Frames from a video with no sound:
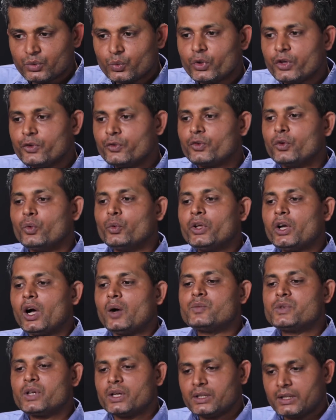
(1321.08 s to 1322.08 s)
we
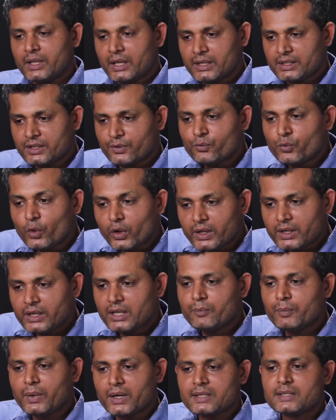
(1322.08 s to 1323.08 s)
observed there is a
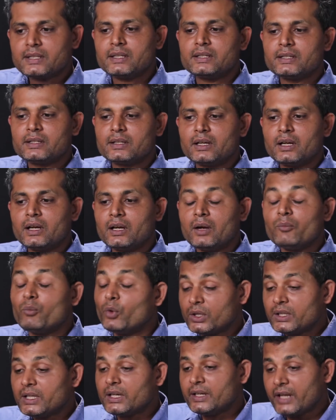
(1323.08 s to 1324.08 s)
40%,
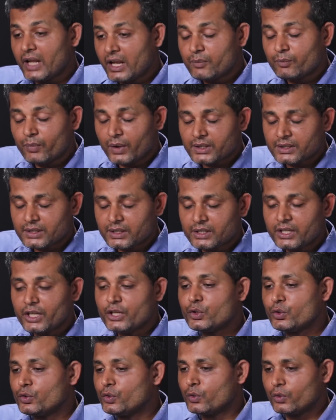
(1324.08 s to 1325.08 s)
more than 10%, 10
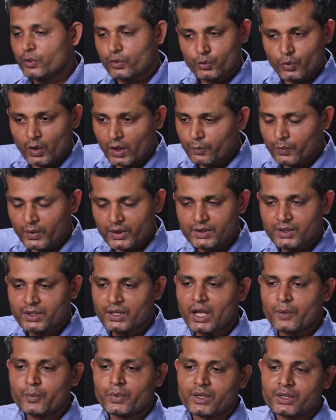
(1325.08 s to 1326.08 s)
to 12%
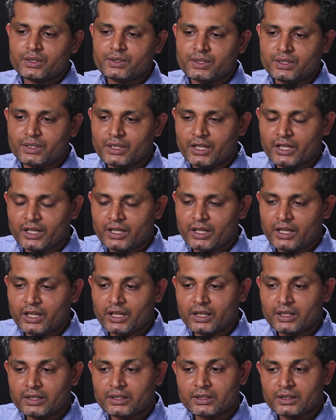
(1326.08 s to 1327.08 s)
hypertension in
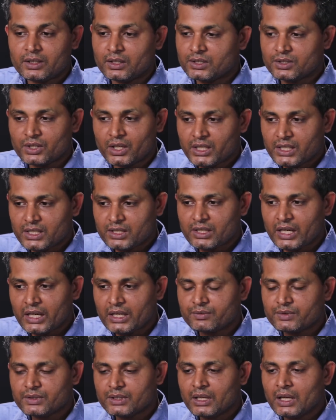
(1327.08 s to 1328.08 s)
the studied
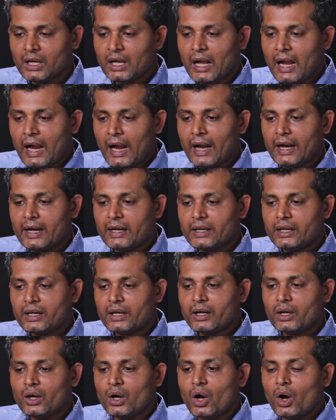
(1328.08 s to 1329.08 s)
tribes. And
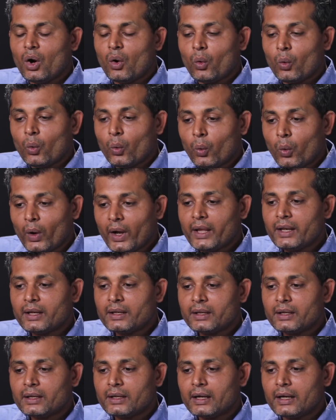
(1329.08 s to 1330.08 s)

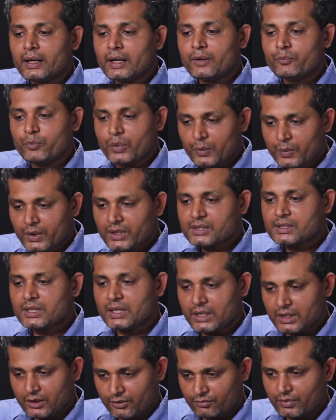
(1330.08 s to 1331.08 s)
when a previous
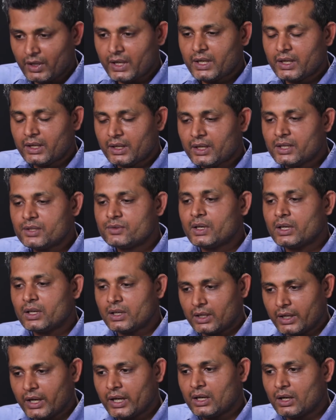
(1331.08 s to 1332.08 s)
study by
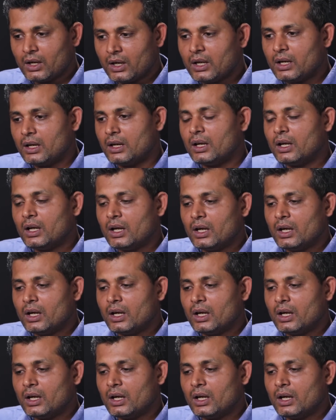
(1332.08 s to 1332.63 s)
Rizwan et al.,